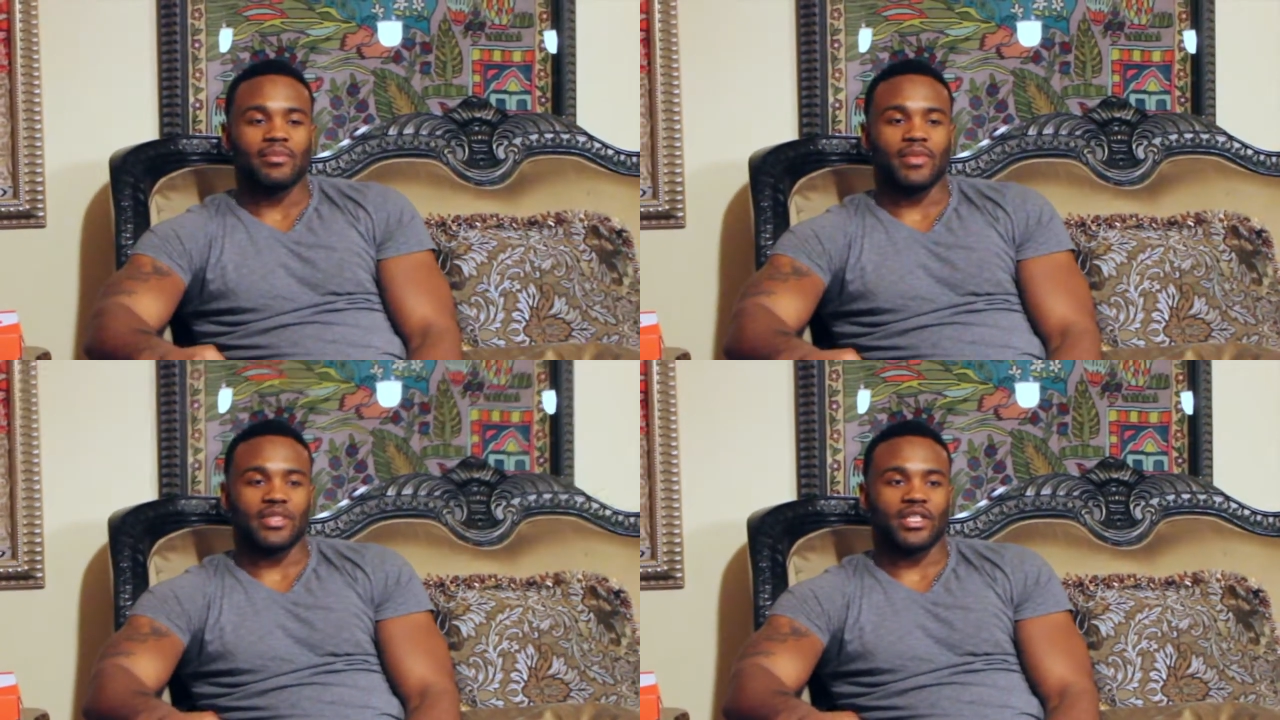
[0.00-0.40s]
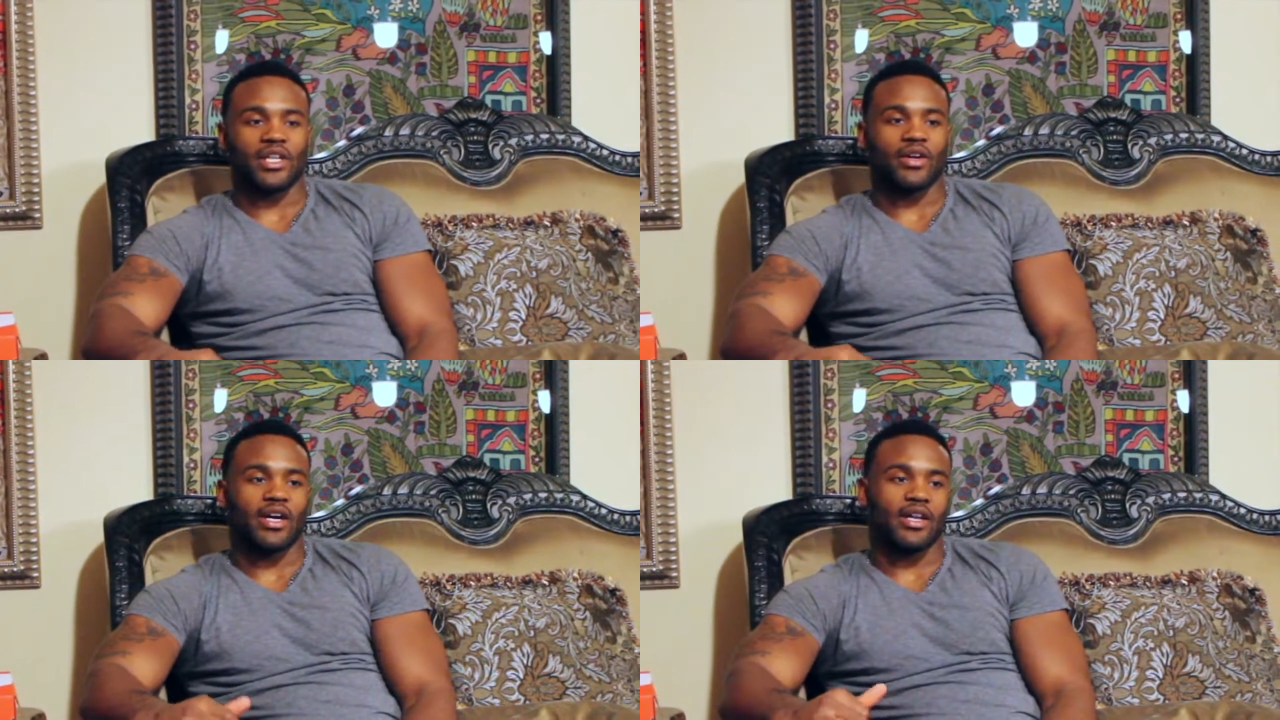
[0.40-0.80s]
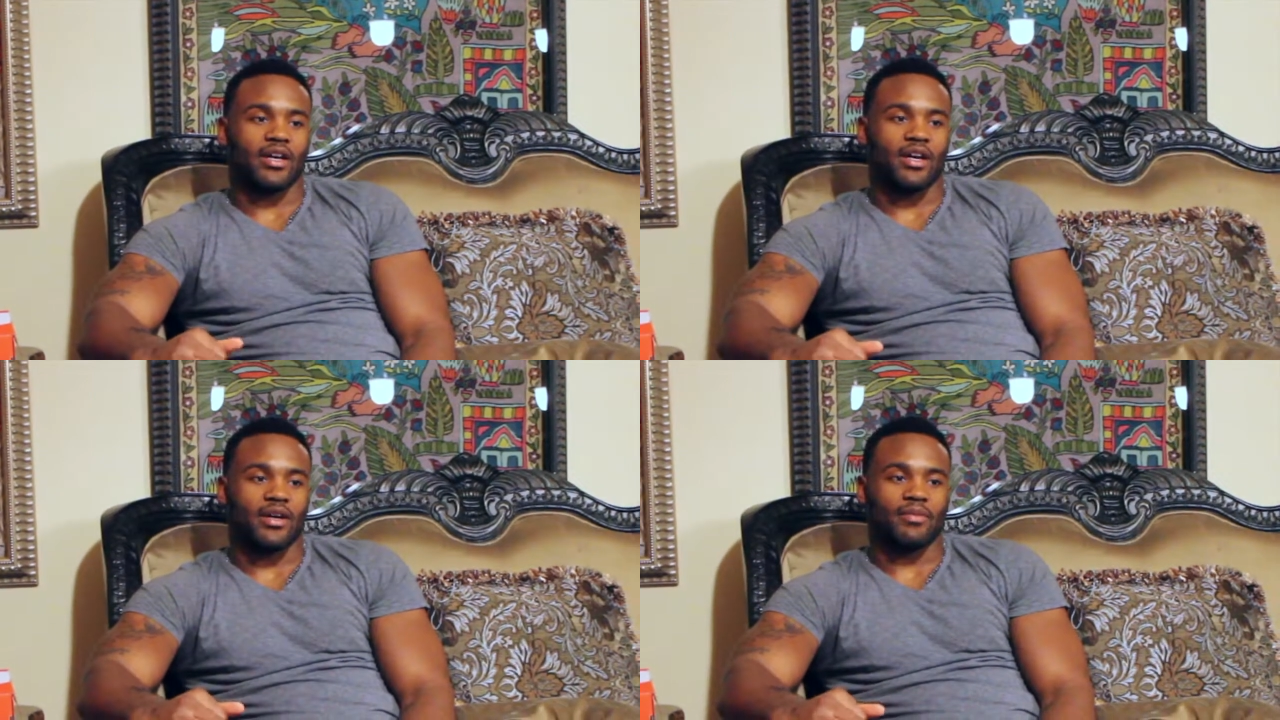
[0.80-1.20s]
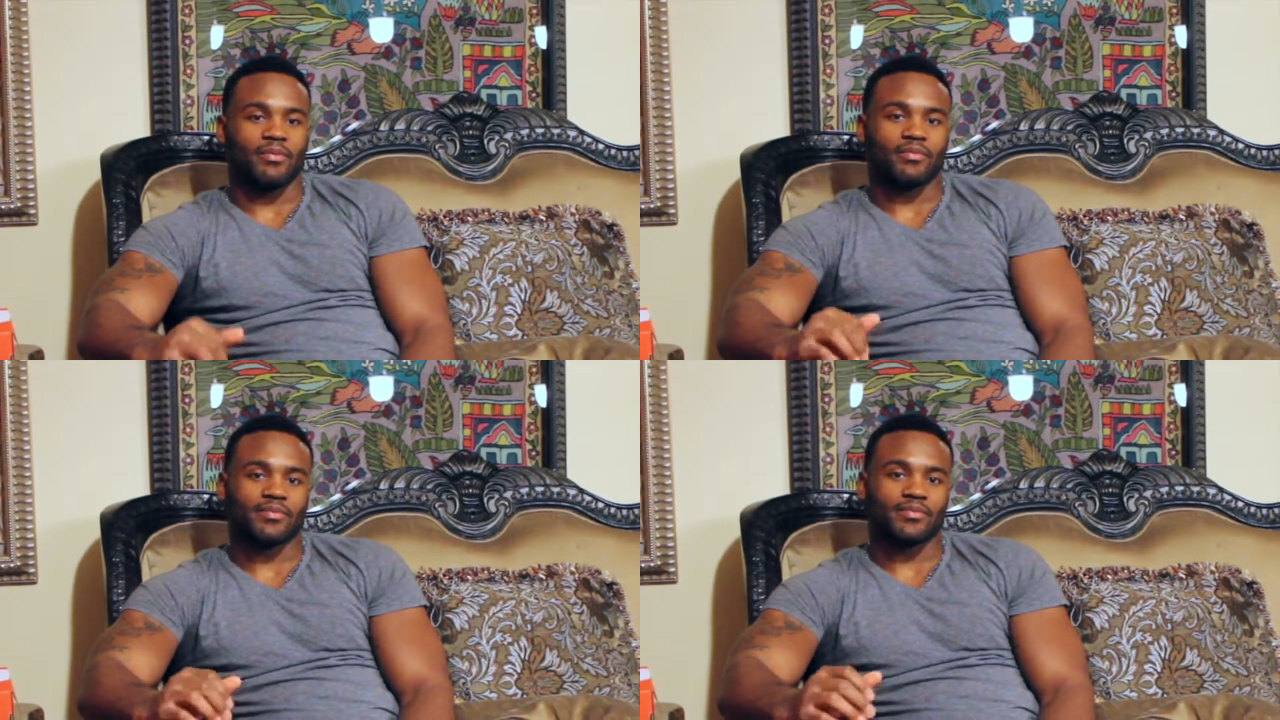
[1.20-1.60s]
but to learn how to
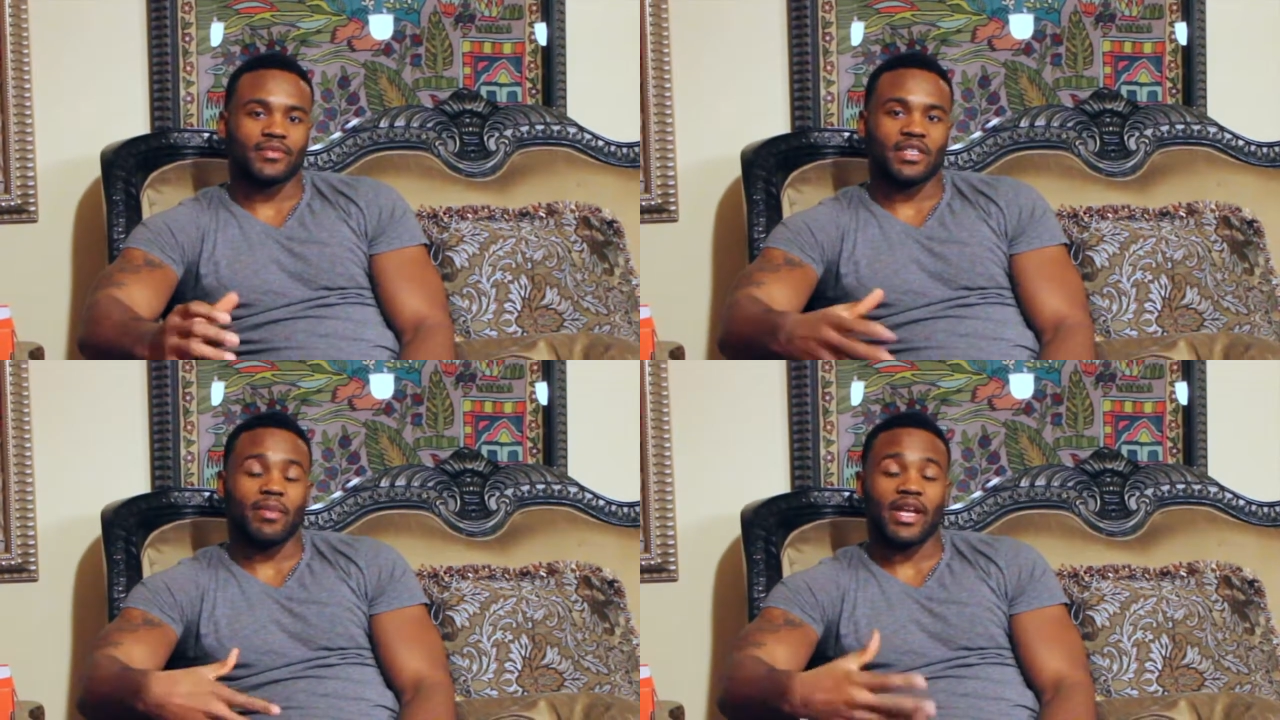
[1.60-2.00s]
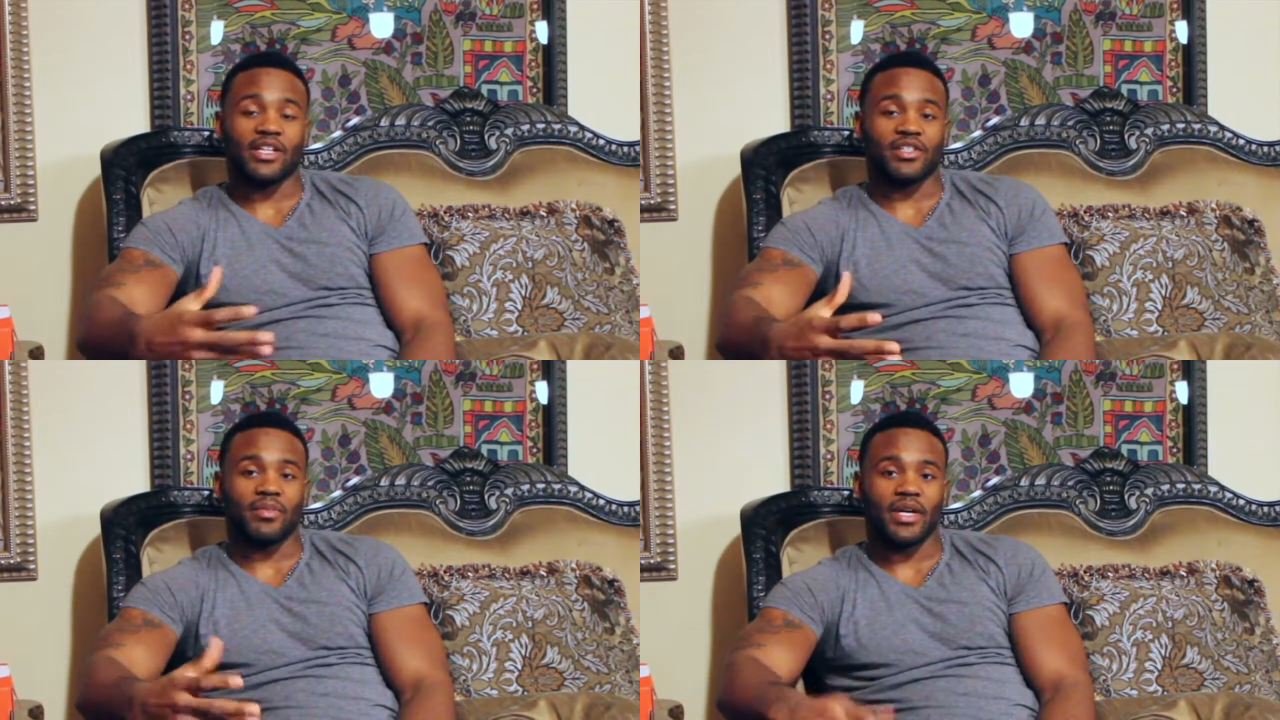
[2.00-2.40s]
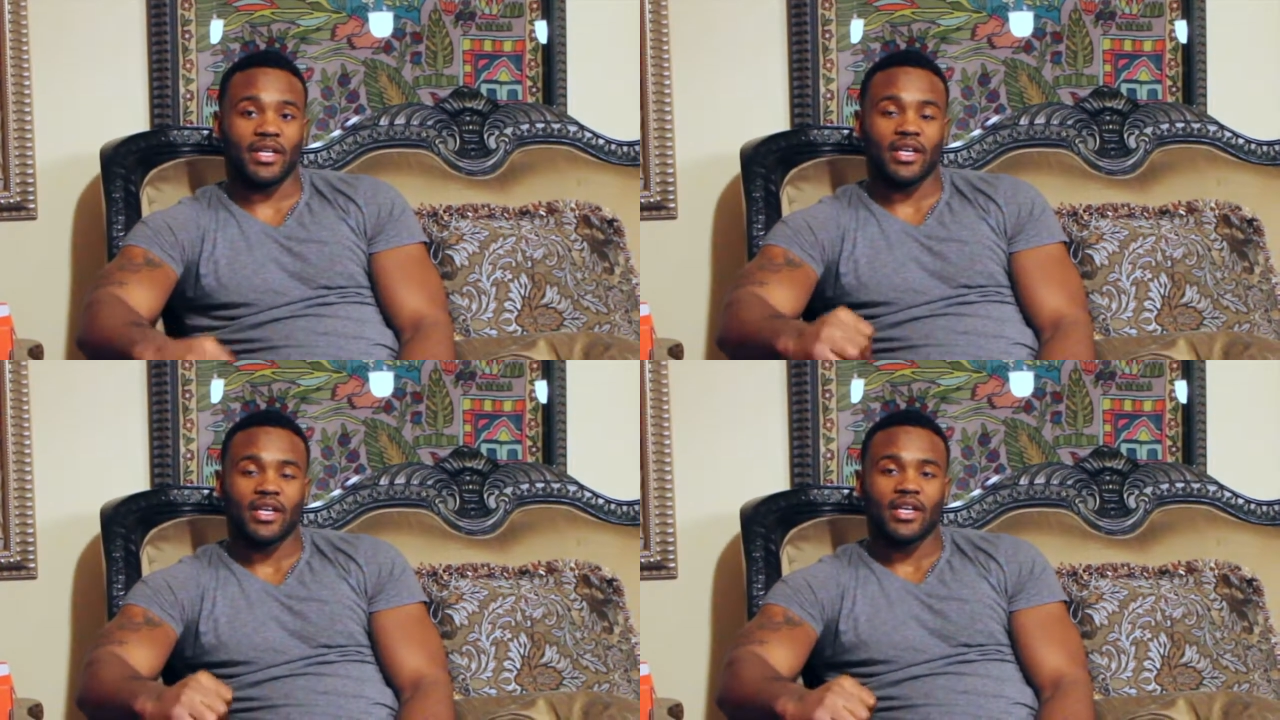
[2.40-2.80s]
manage your money.